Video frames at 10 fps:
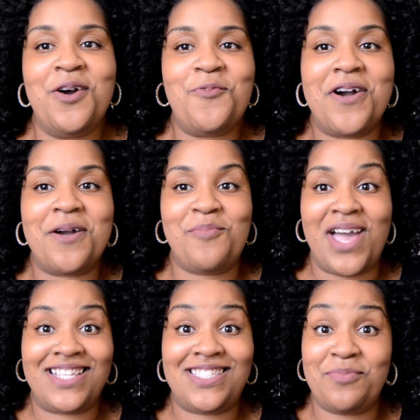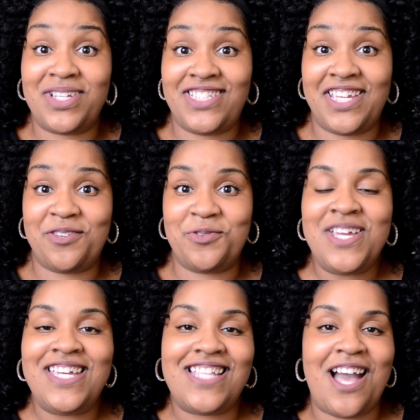Welcome back to my channel.
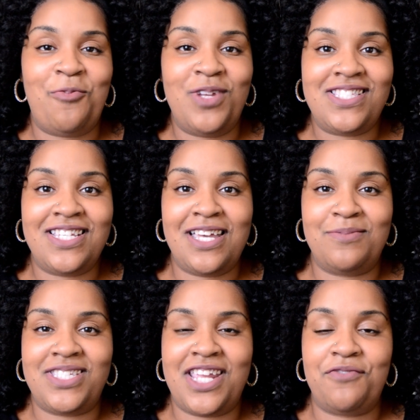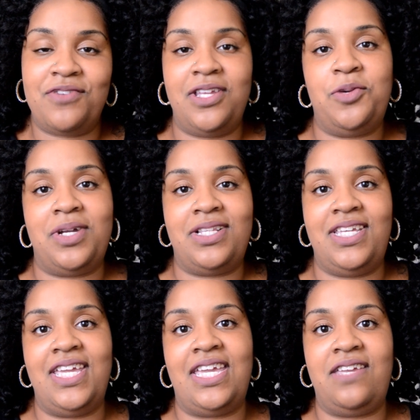I wanted to come today really
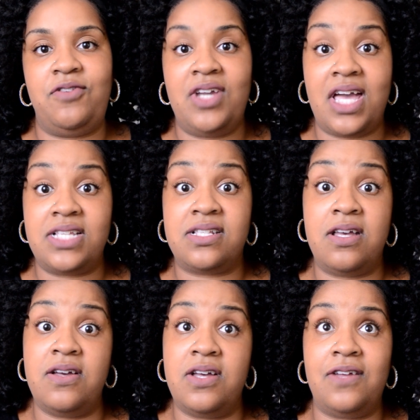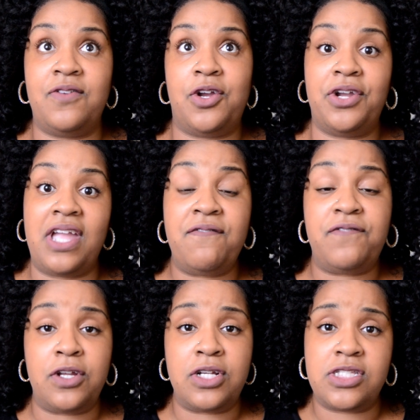quickly and give you guys a Hurricane
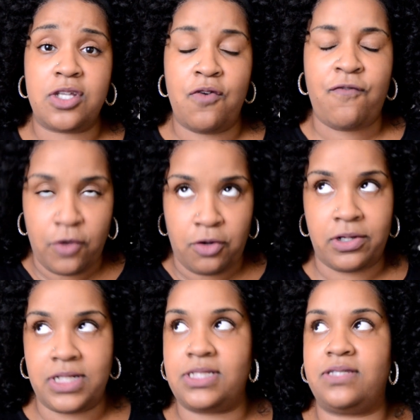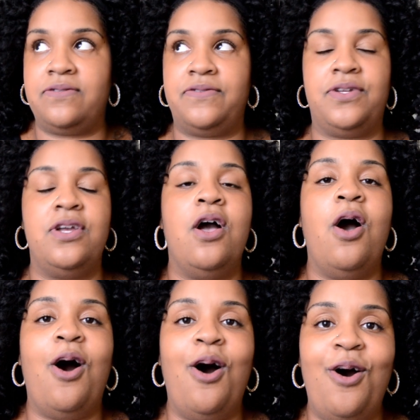Florence
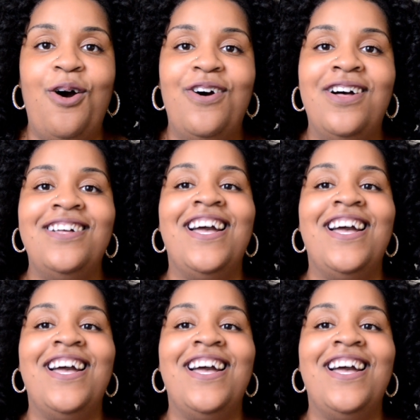haul.